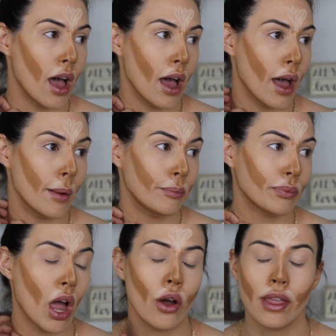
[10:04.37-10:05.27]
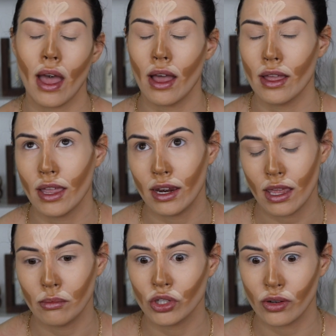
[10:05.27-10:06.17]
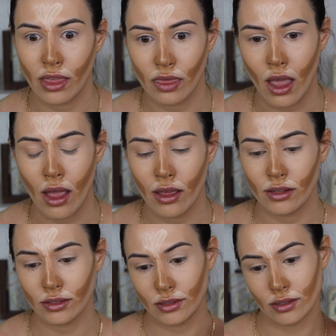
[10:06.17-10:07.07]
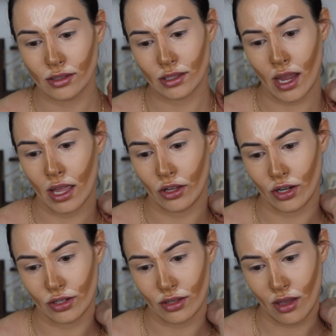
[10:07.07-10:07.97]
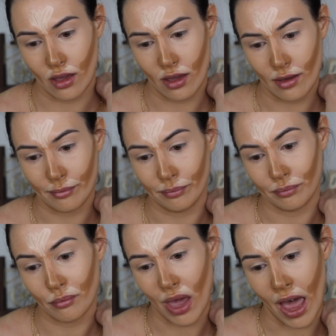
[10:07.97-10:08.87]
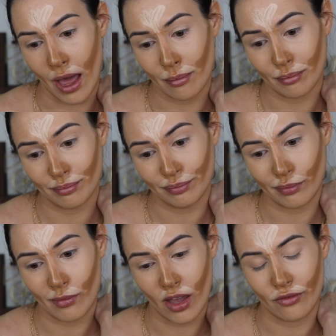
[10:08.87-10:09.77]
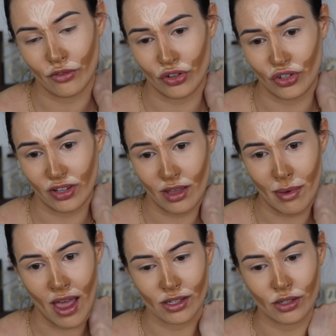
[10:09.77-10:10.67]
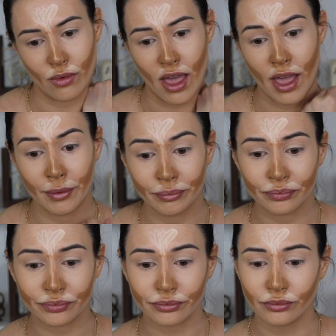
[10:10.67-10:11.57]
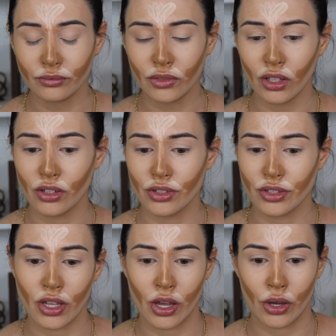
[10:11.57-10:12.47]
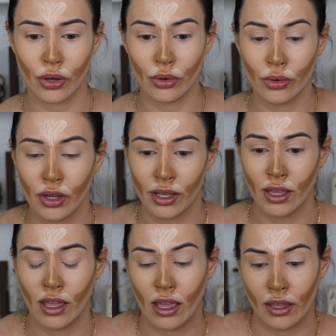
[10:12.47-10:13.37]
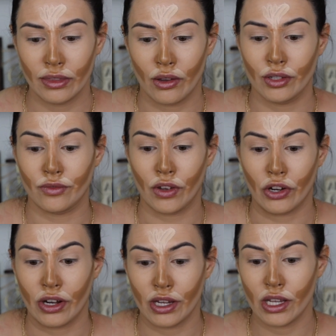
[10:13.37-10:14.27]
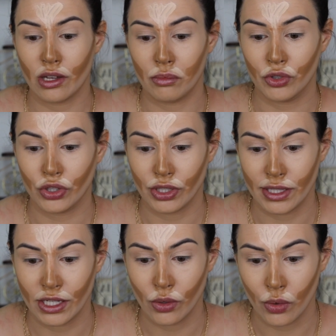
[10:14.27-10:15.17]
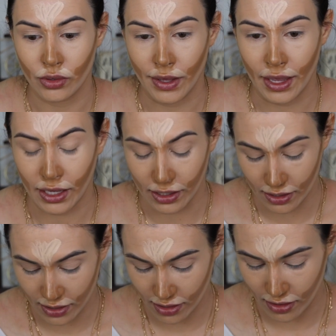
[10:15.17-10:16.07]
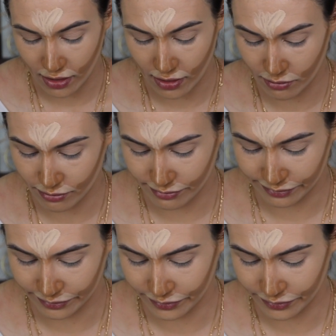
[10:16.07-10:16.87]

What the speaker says: Oh yeah, and in between that, Tyler's Pap unfortunately passed away. So that was very emotionally tolling. I